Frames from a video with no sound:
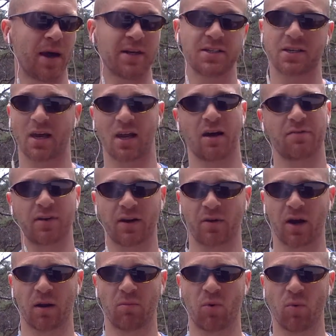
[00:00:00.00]
just got off an
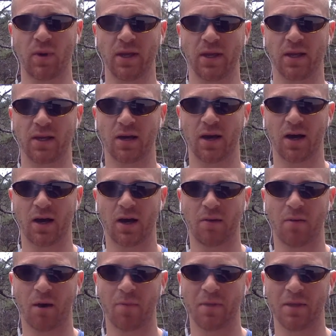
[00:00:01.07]
incredible week
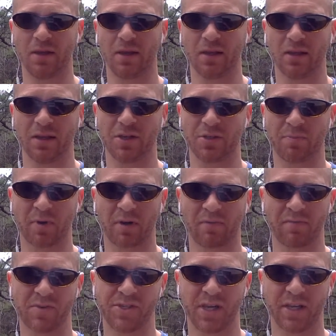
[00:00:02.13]
up in Lynchburg,
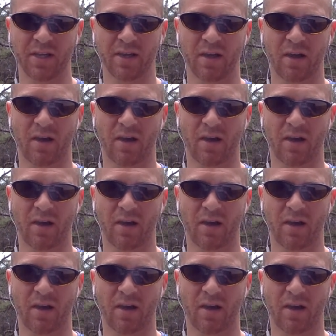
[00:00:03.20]
Virginia,